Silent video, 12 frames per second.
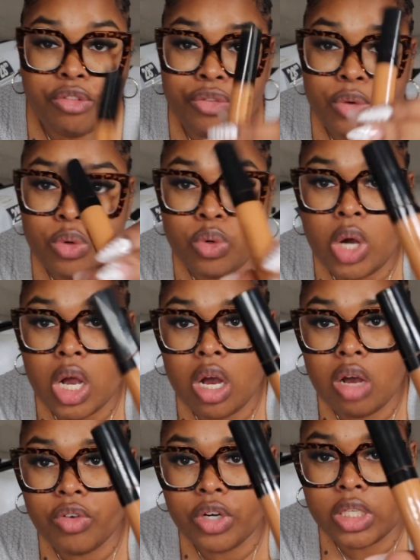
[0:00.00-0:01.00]
Full
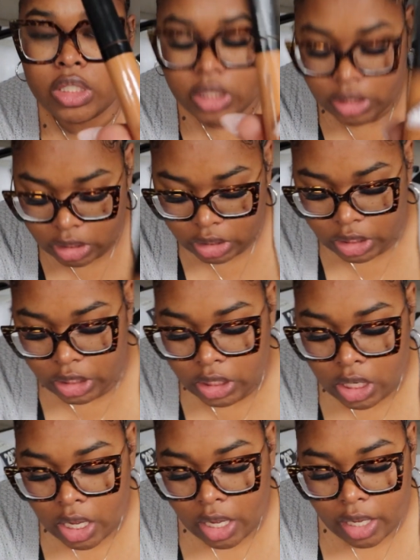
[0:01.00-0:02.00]
Cover Concealer,